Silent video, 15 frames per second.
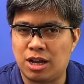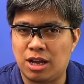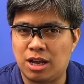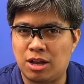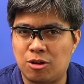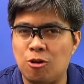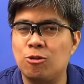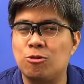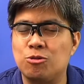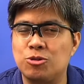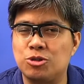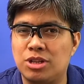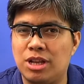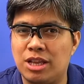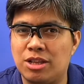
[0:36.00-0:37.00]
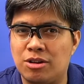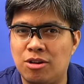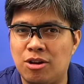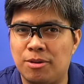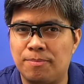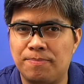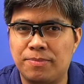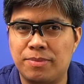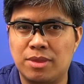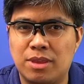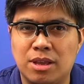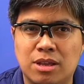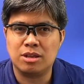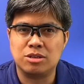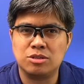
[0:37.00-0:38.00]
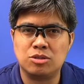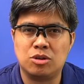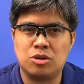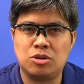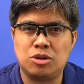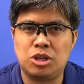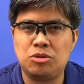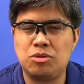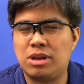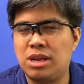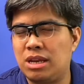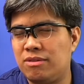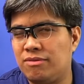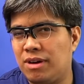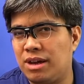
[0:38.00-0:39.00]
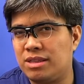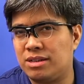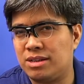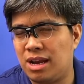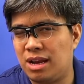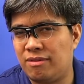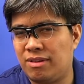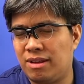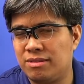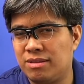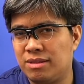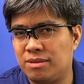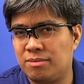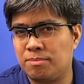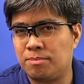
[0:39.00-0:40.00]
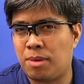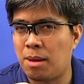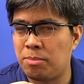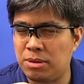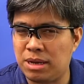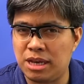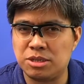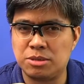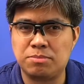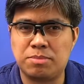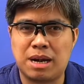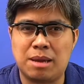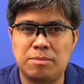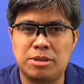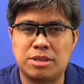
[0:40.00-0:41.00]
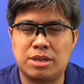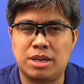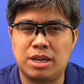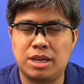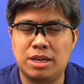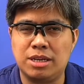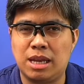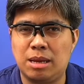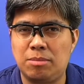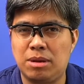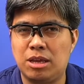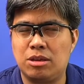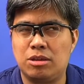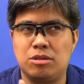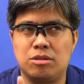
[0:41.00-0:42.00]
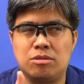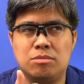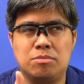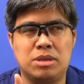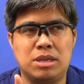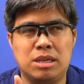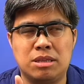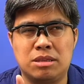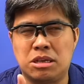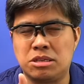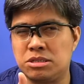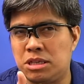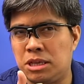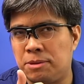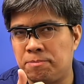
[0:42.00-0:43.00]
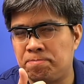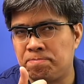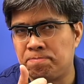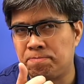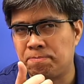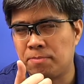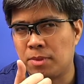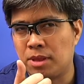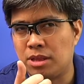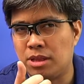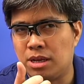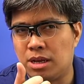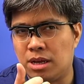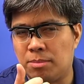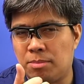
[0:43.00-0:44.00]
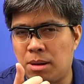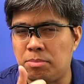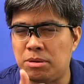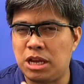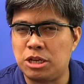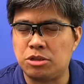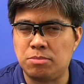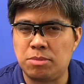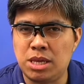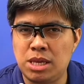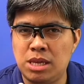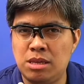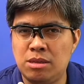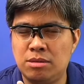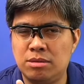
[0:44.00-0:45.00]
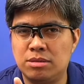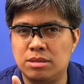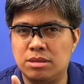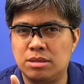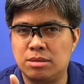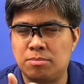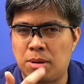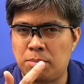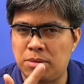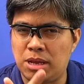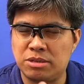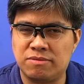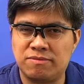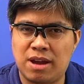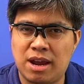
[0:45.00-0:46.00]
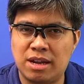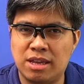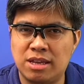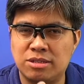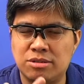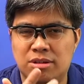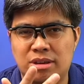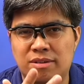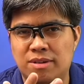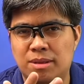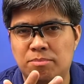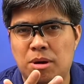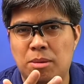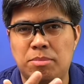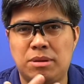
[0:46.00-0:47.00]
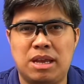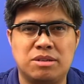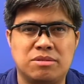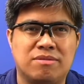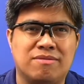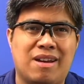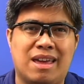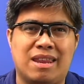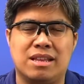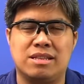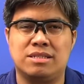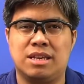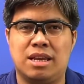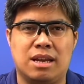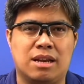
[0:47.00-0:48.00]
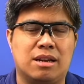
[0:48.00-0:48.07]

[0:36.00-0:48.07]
conclusion later on. So you need to identify the relevant population parameter here, namely could be testing the population mean, population variance, or even population variance here.